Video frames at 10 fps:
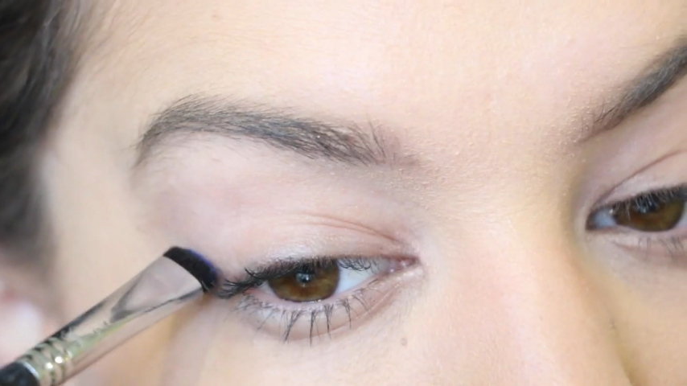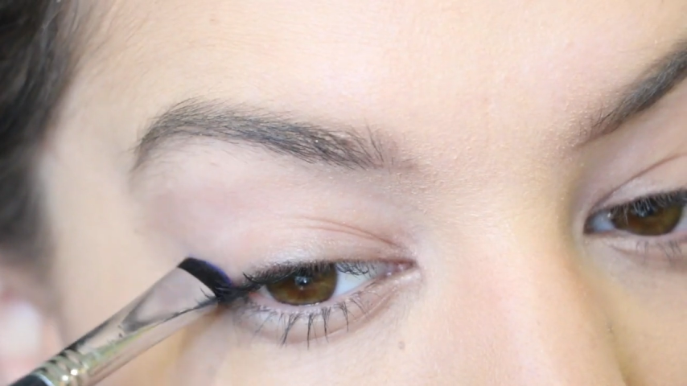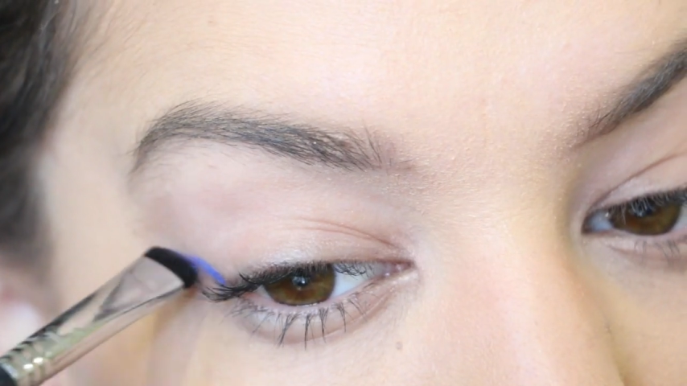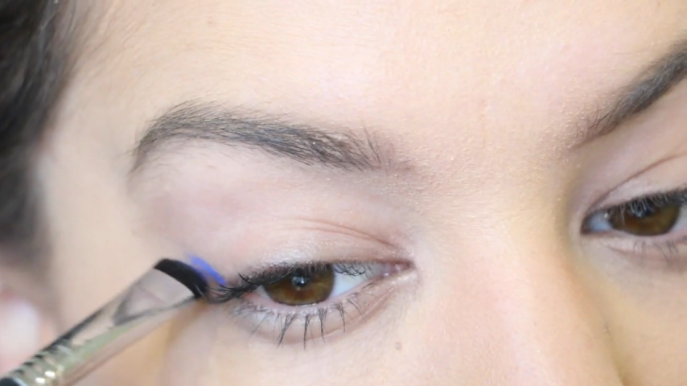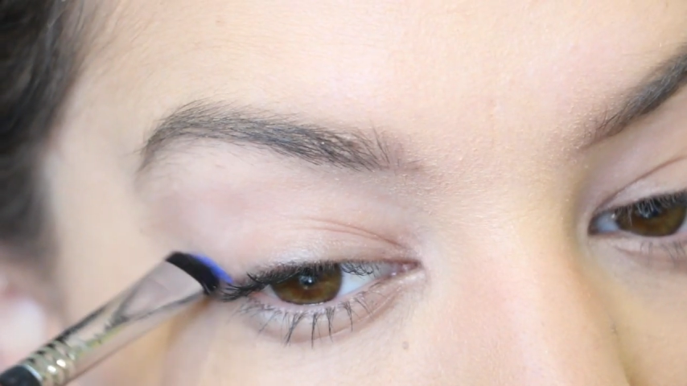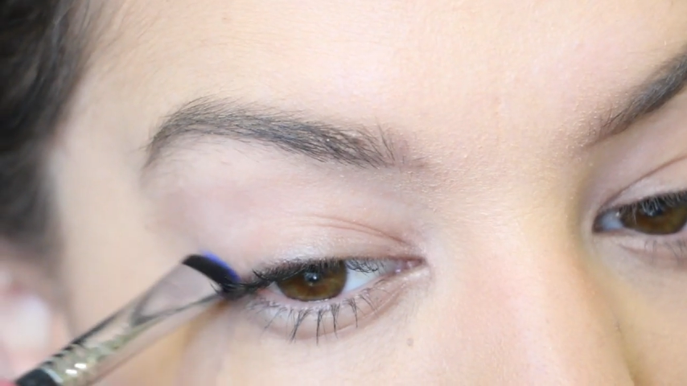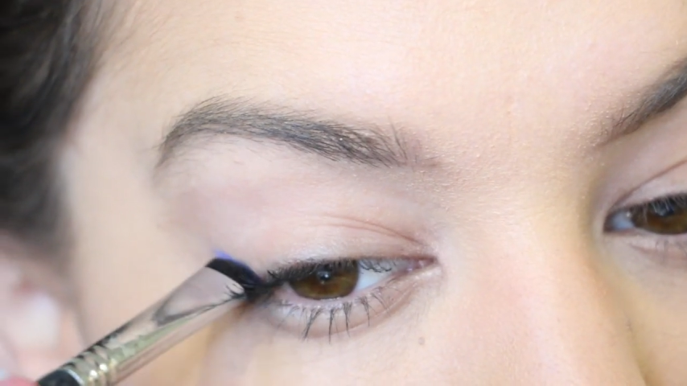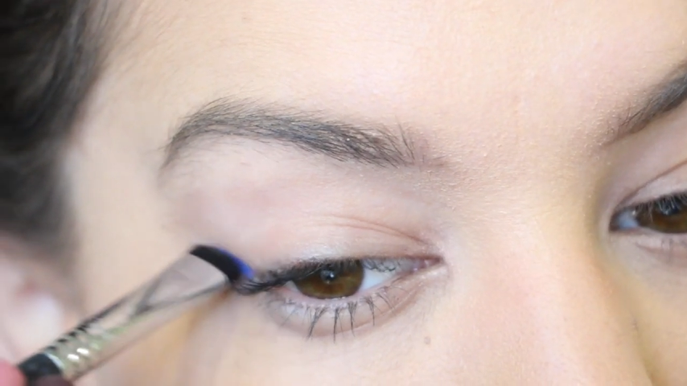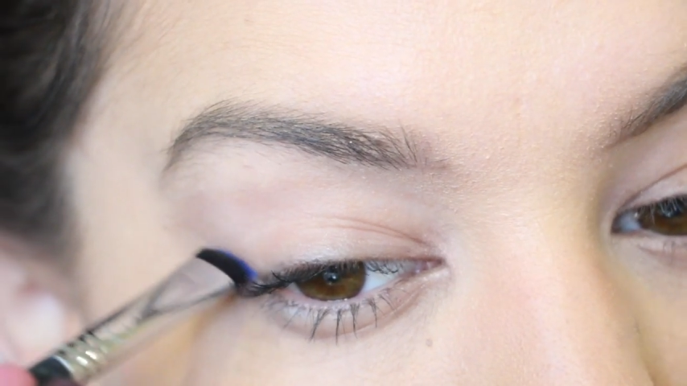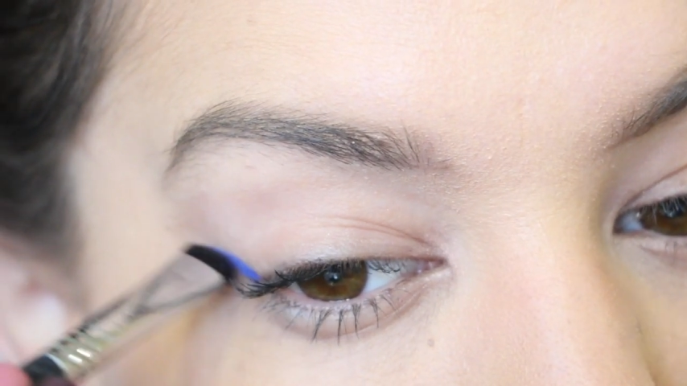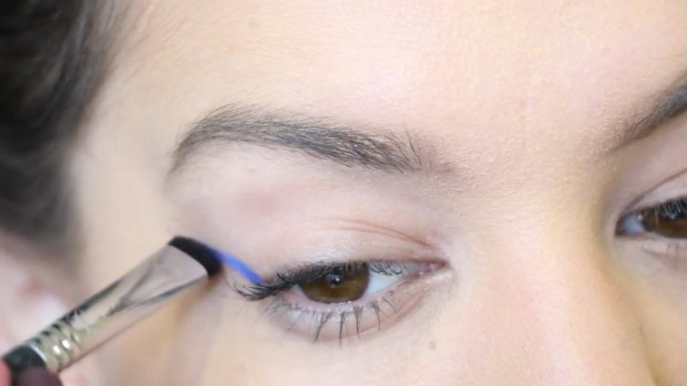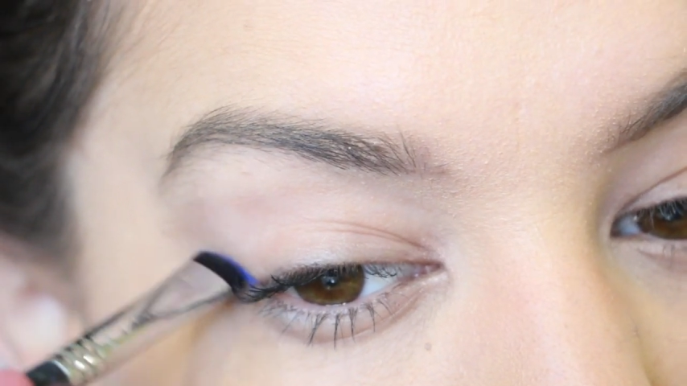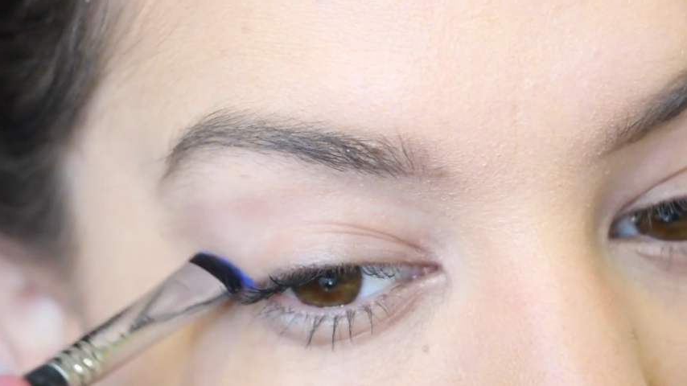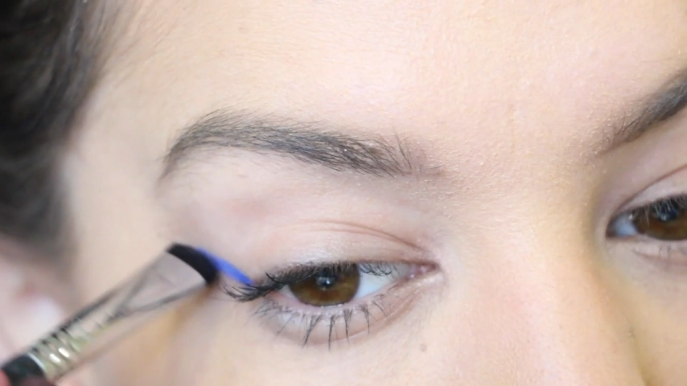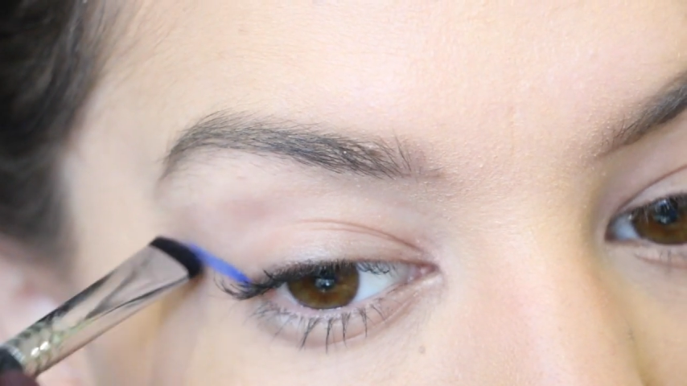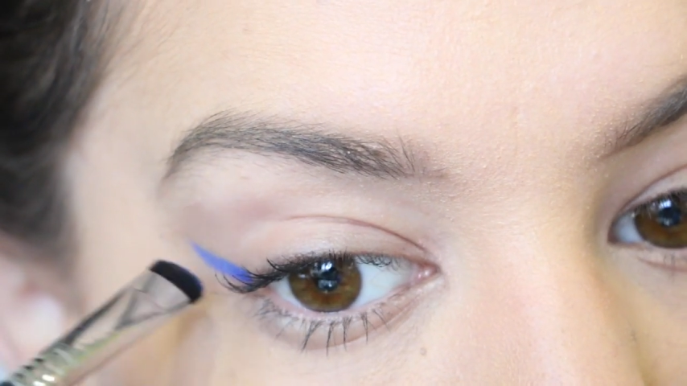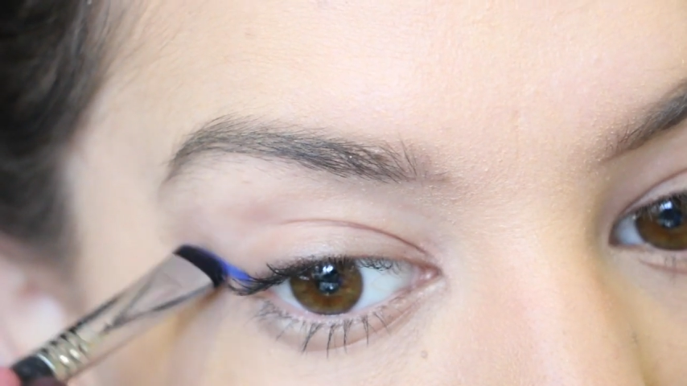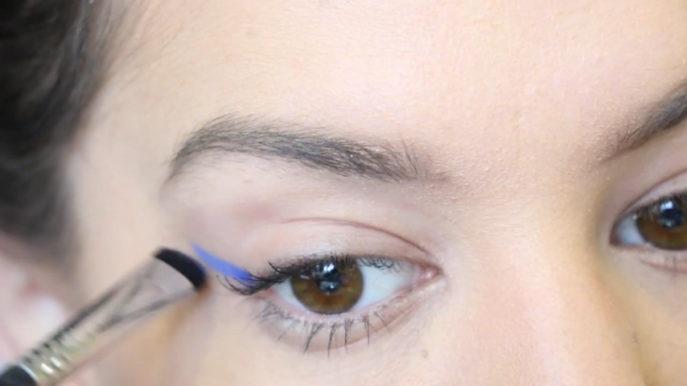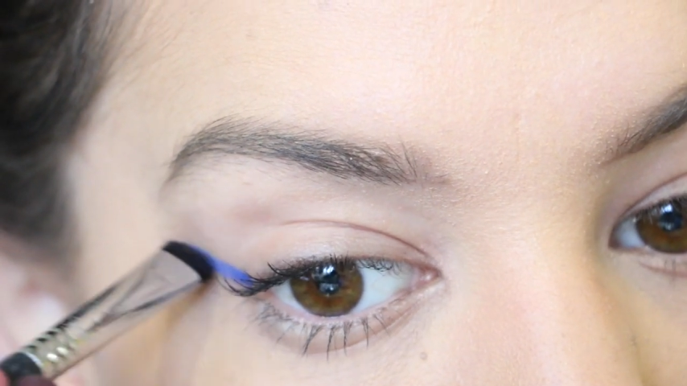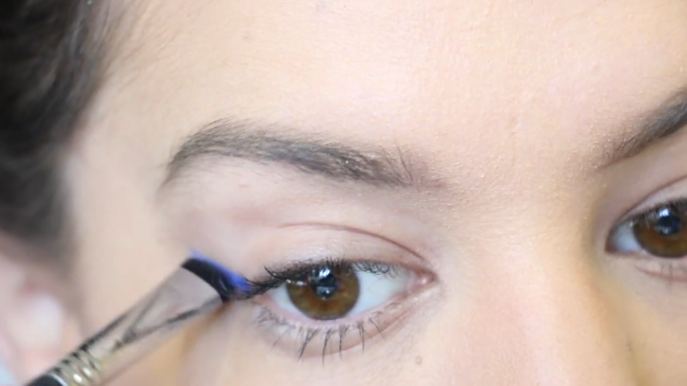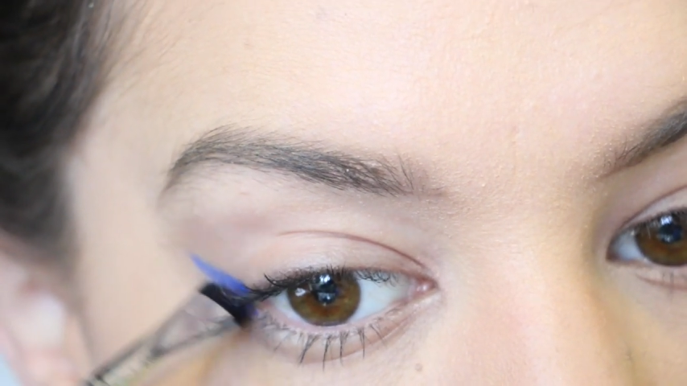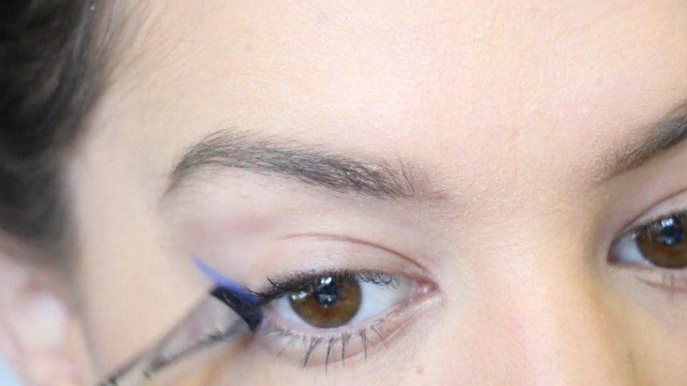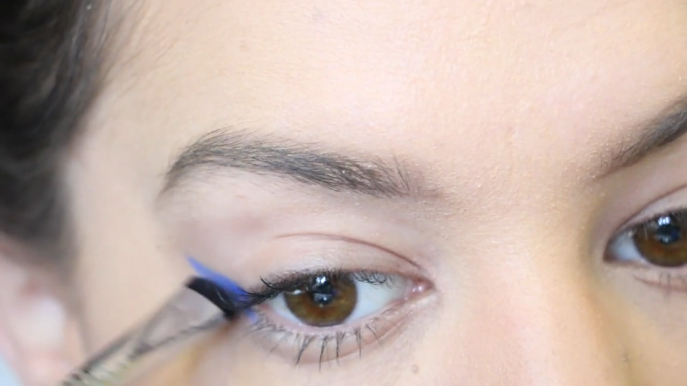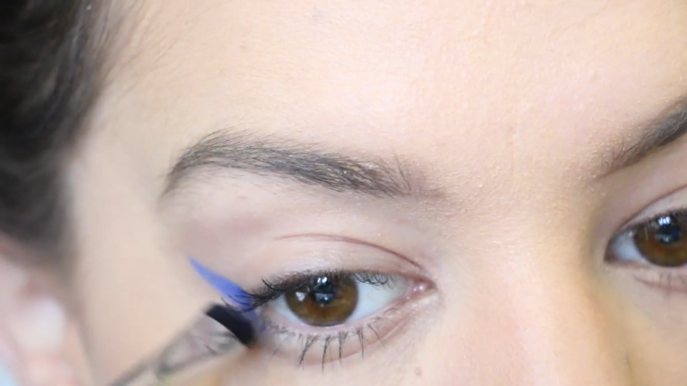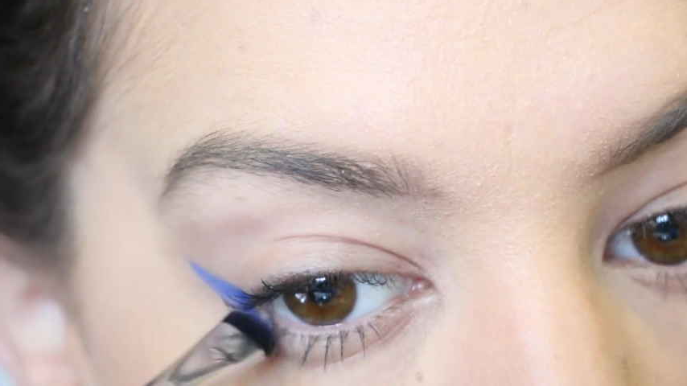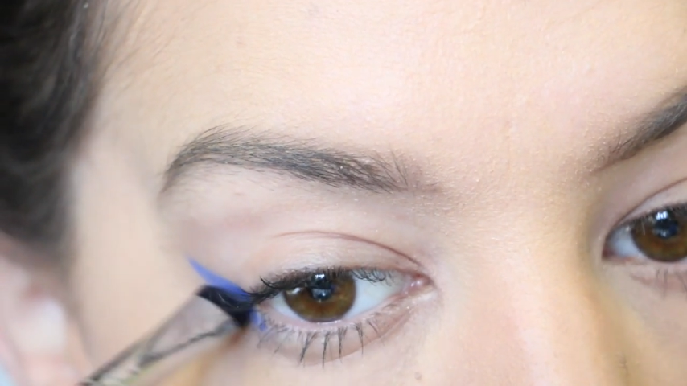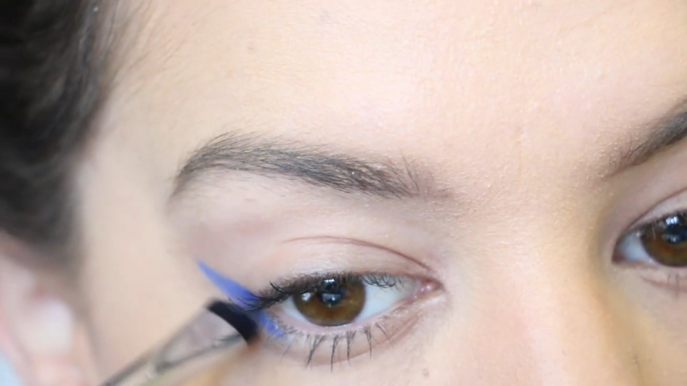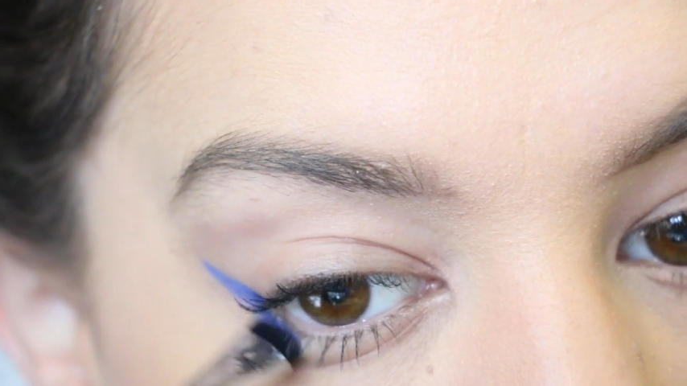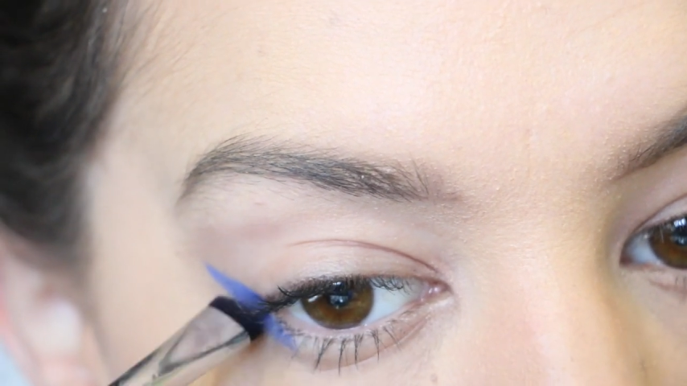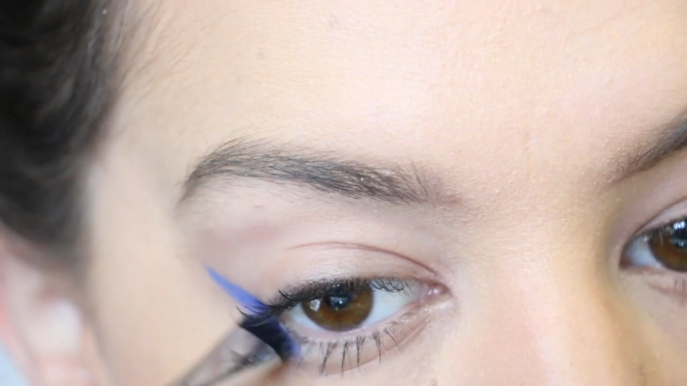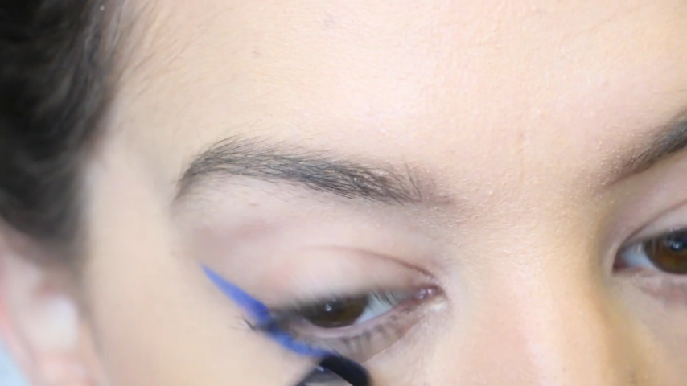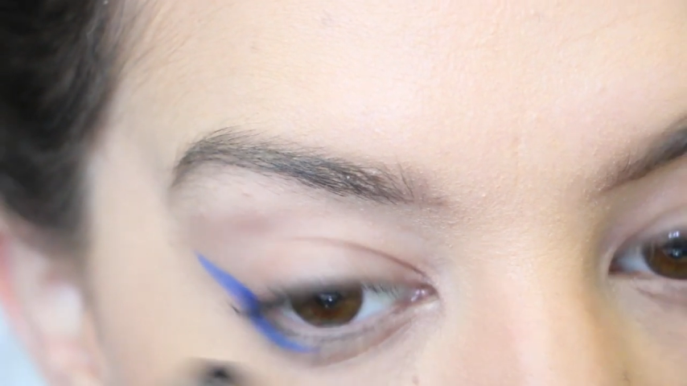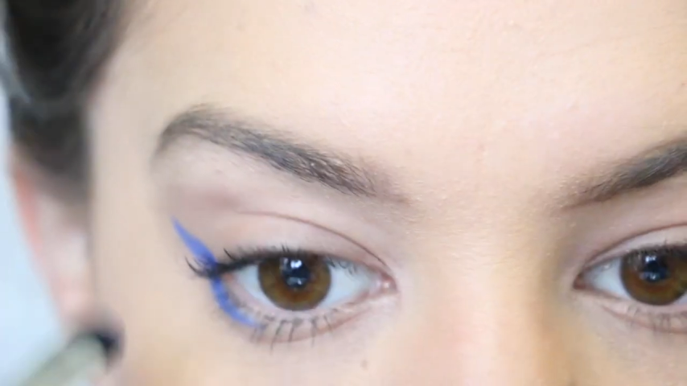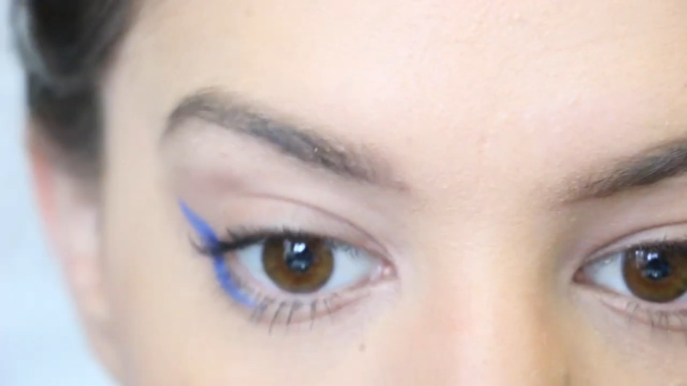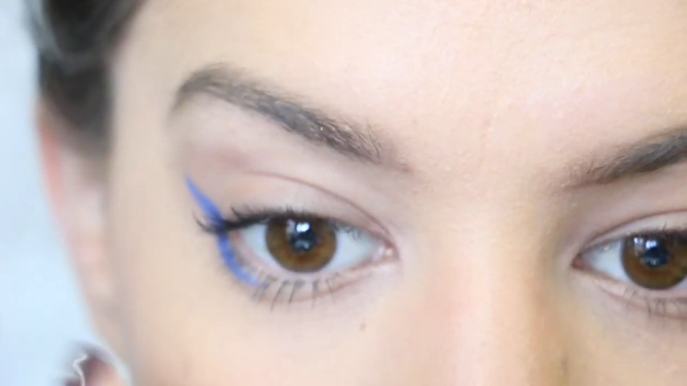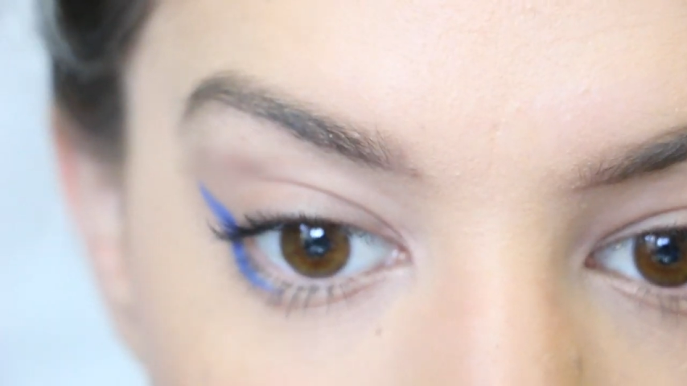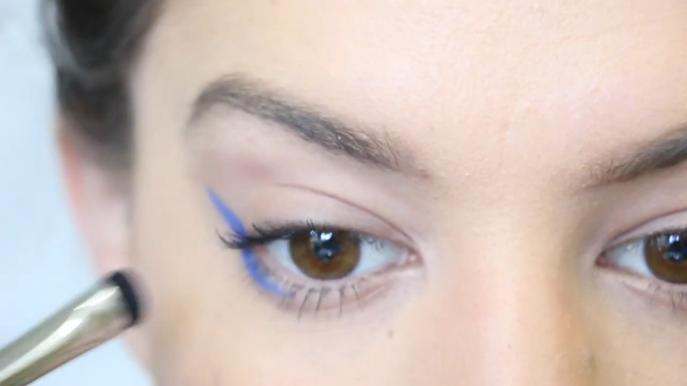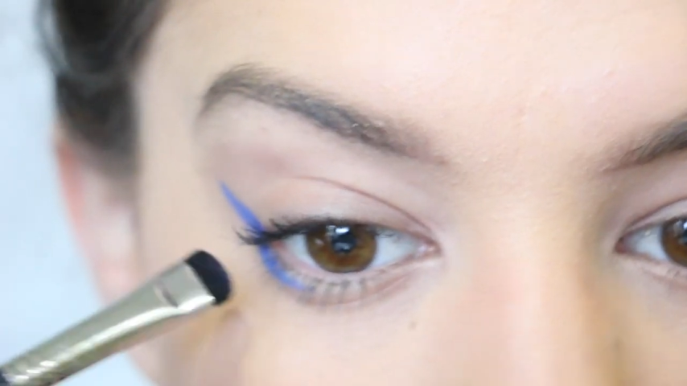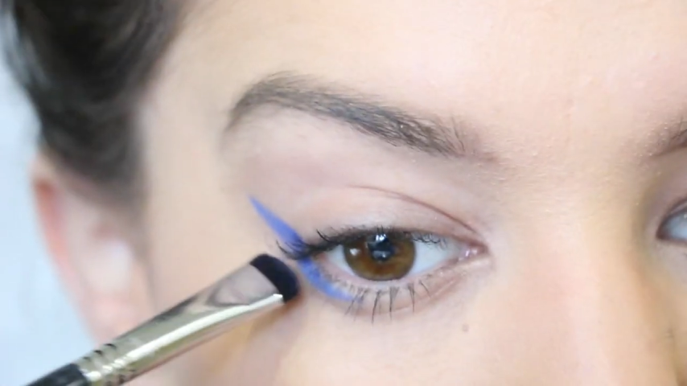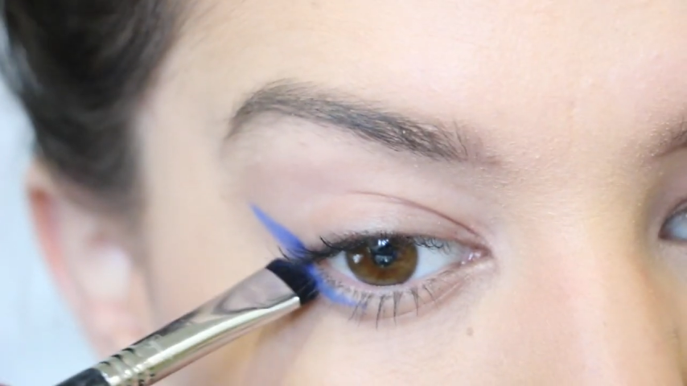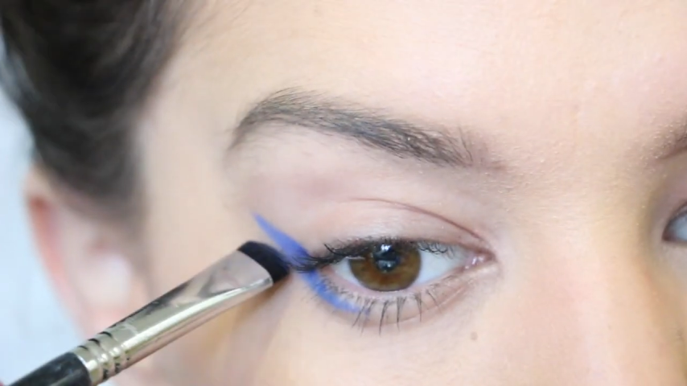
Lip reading: No face is visible, so there are no lips to read.